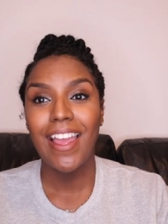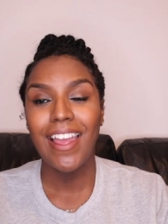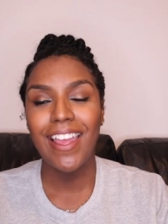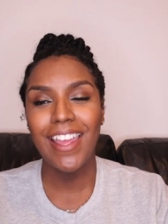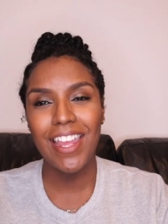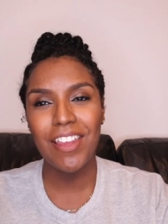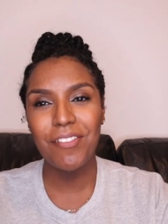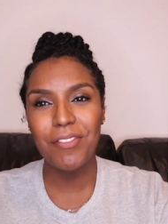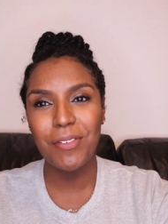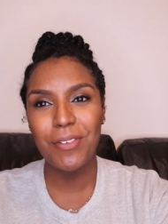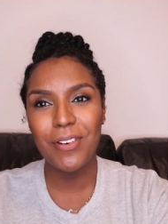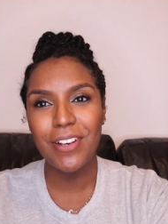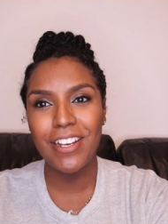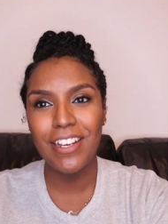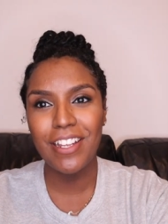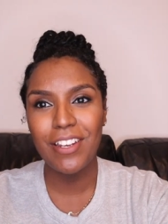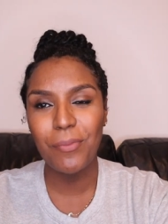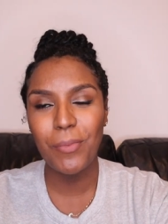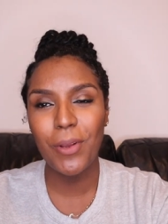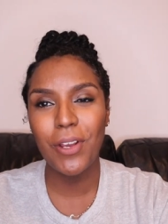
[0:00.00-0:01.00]
Hey,
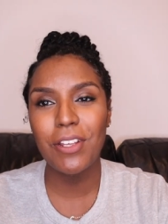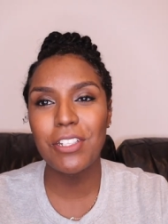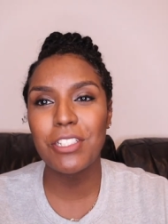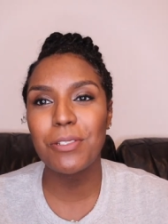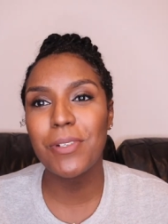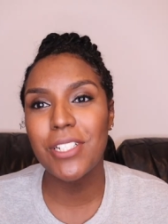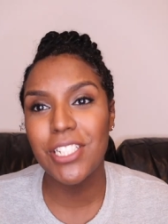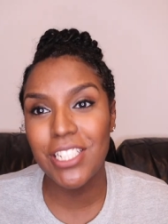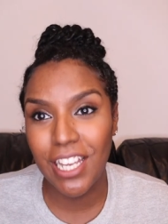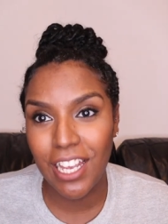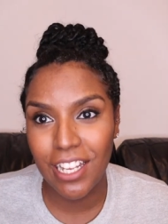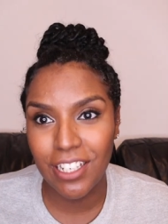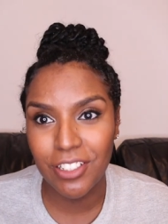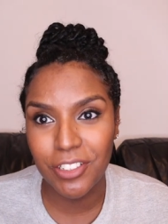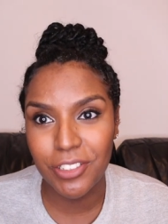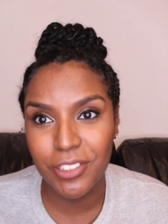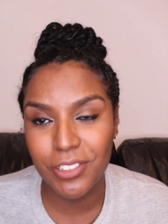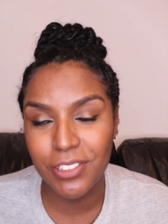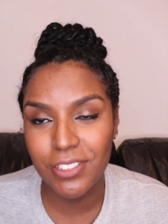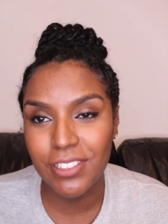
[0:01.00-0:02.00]
everyone. Welcome to my
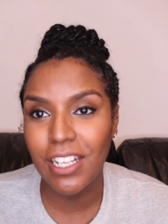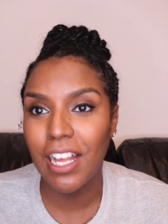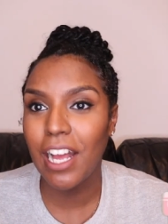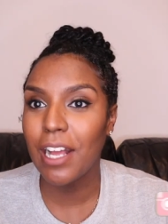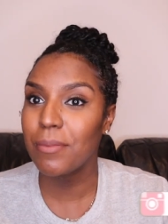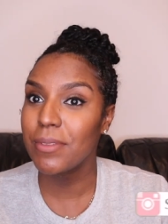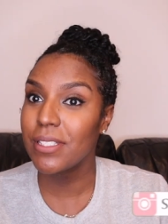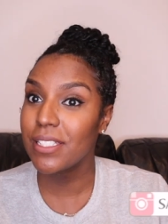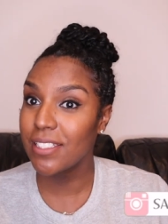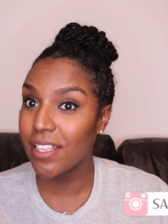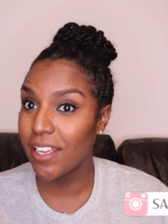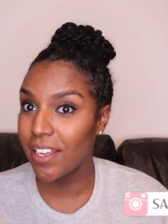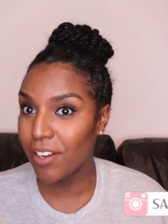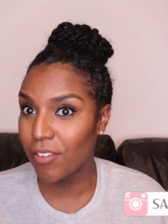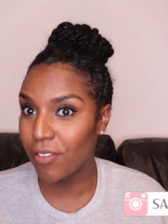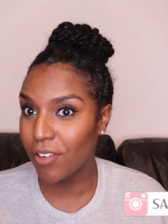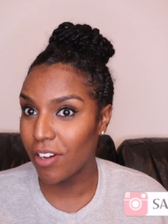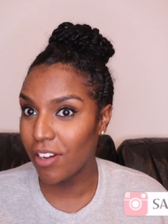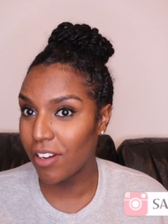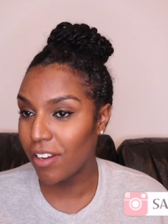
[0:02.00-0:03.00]
channel. I'm
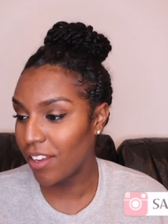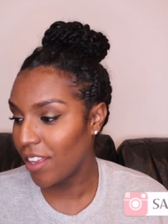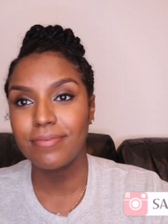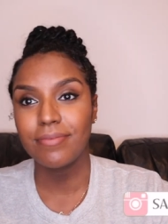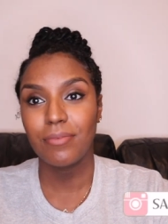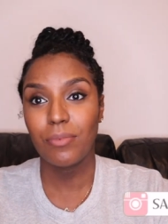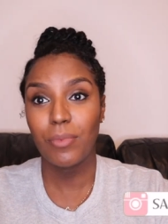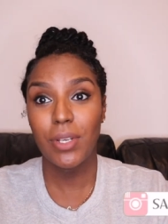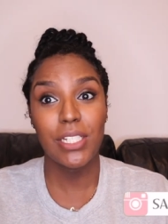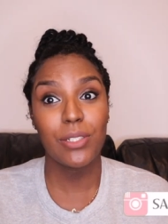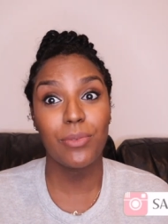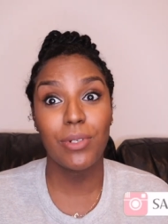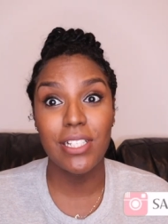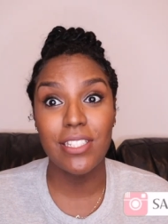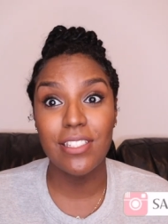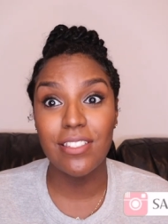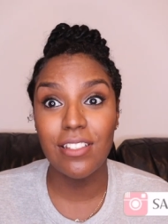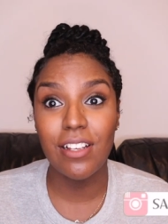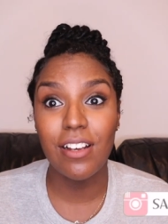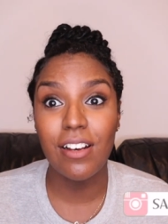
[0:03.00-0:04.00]
Sarah. Where do I
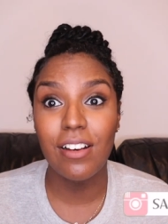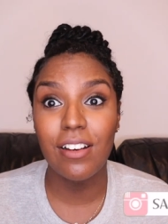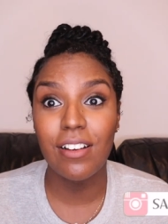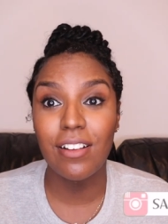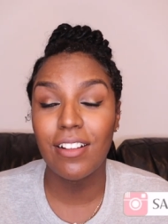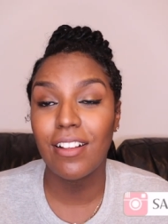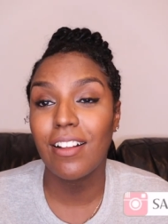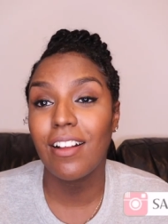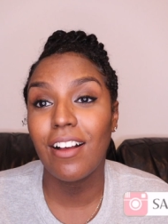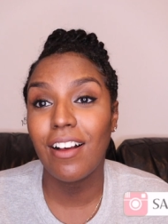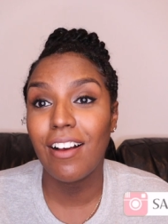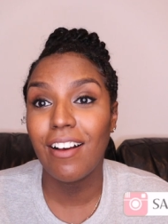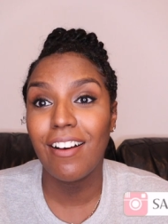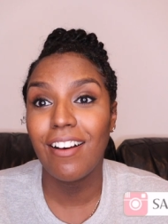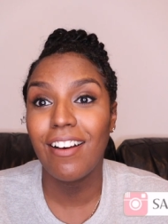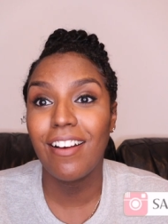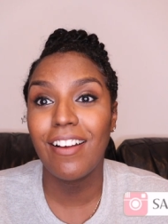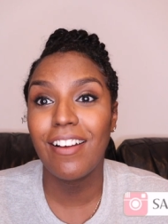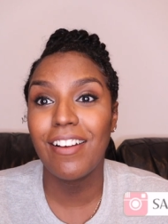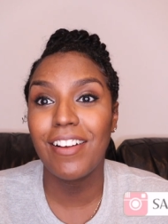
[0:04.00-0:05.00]
start?
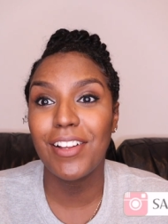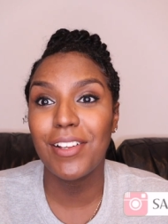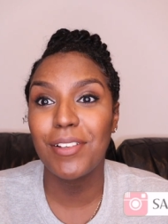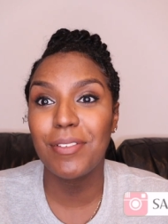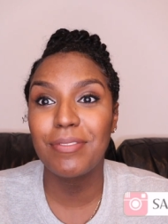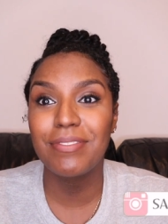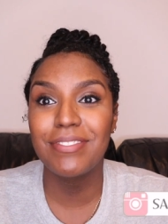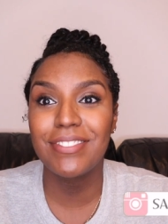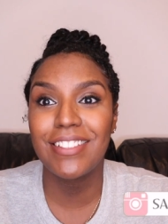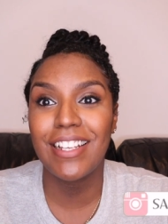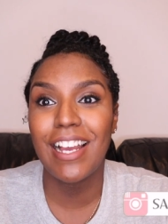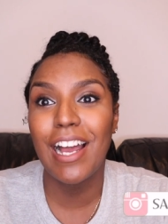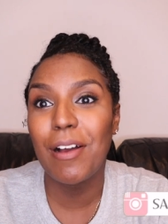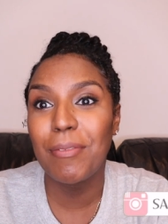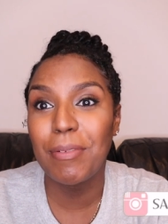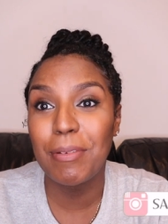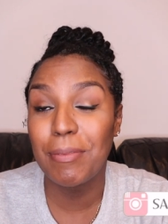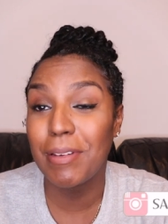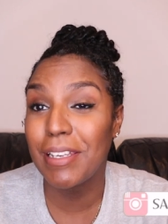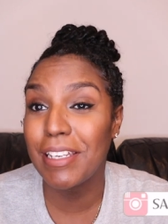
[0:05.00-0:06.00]
I've
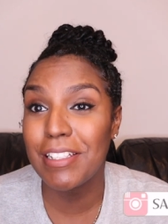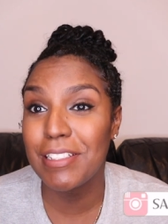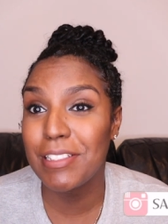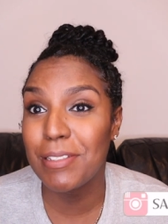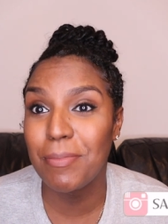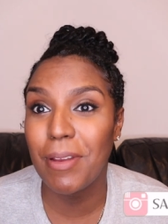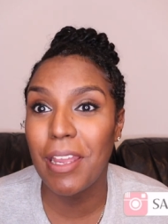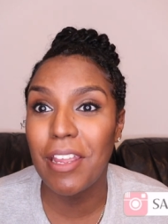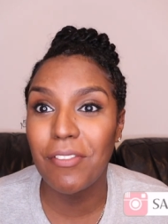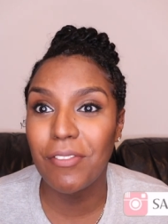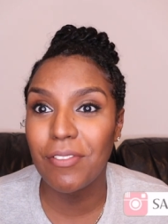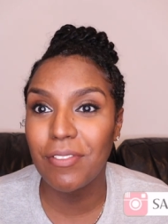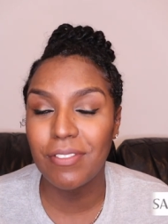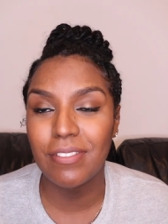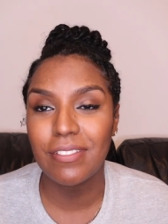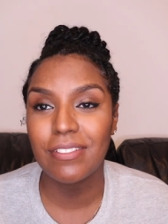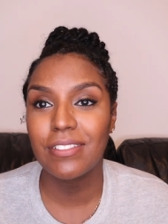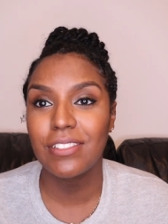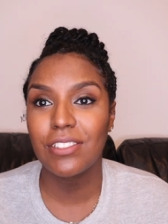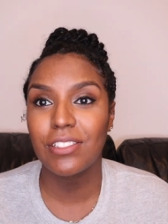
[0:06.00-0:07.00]
been meaning to make
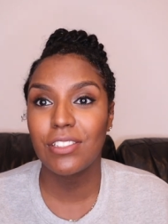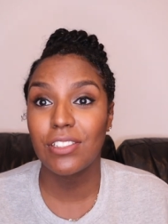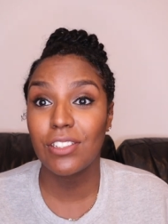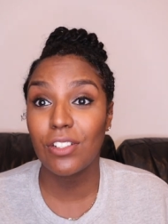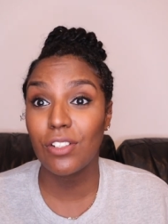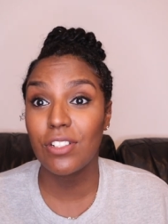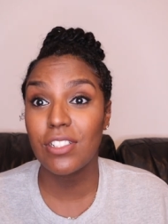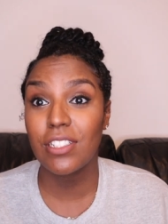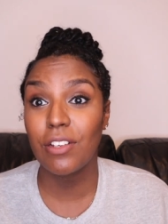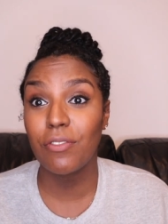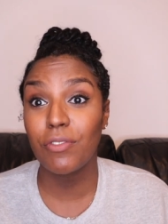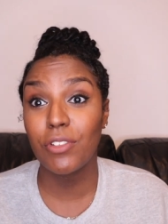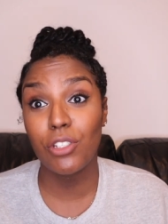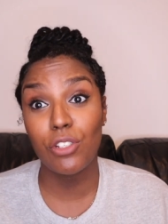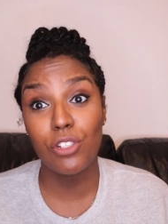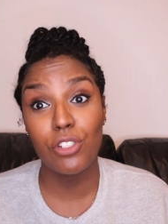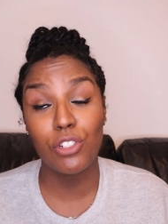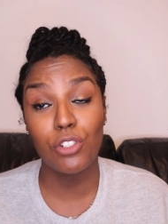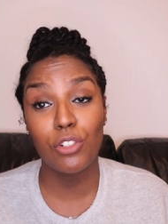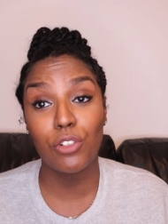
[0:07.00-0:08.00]
content on
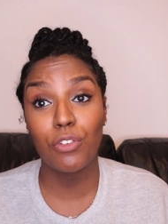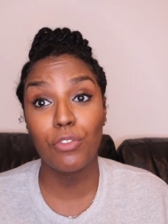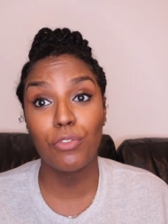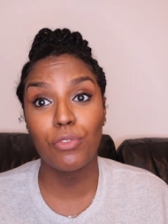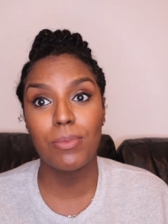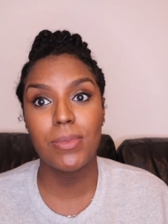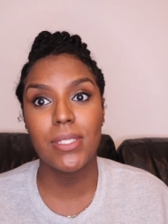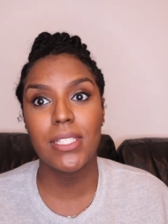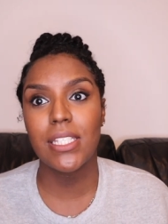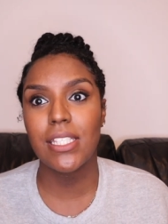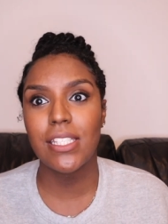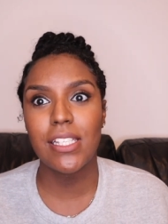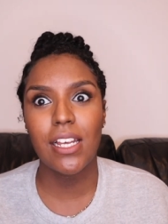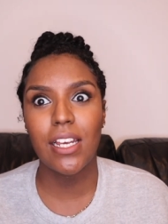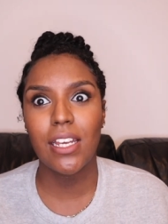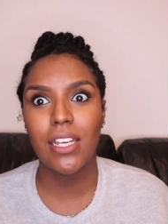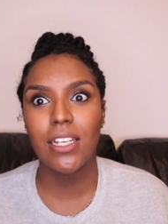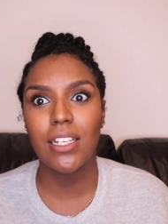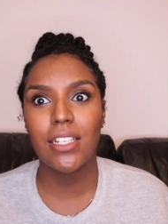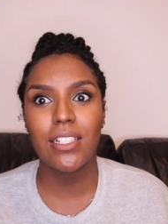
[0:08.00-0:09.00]
YouTube from since
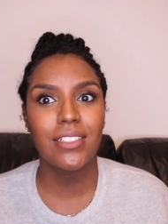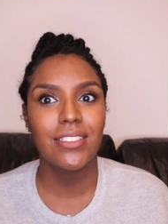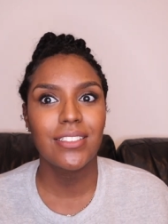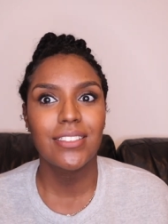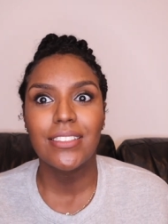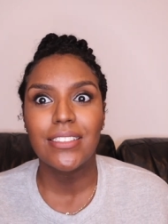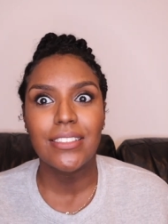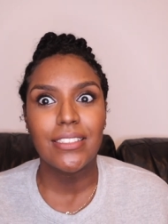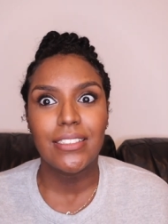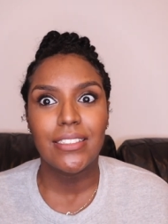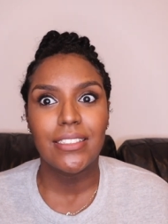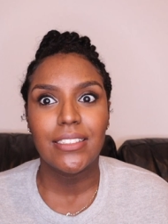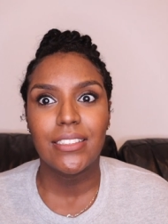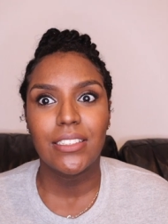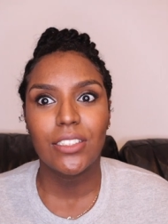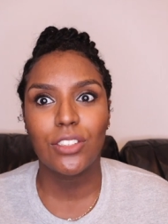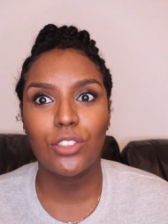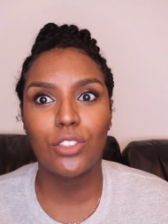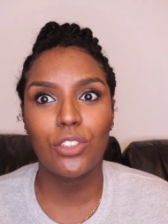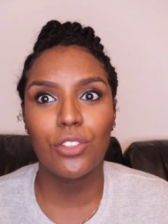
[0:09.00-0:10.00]
like
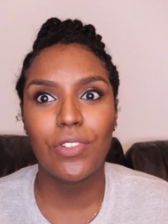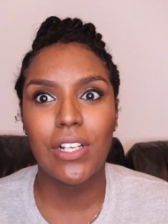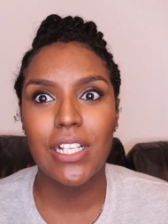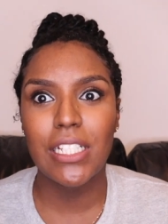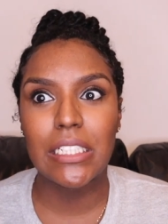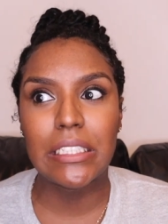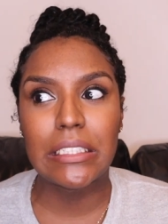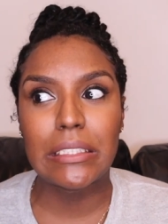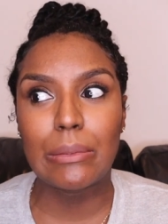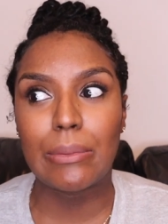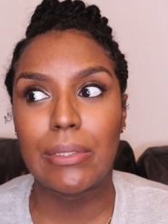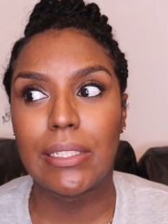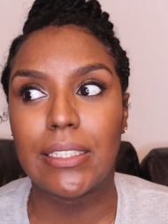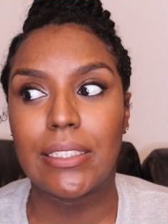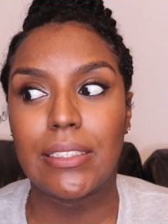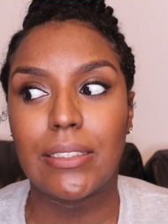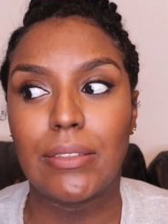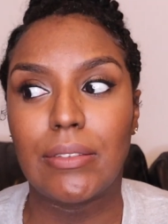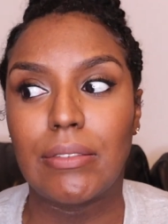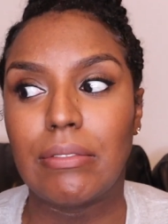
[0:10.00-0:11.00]

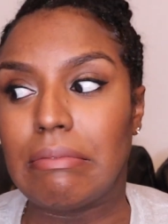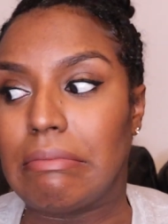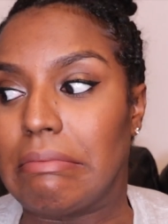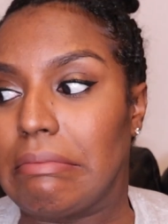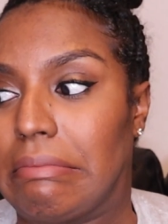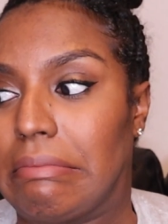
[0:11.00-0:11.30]
2012,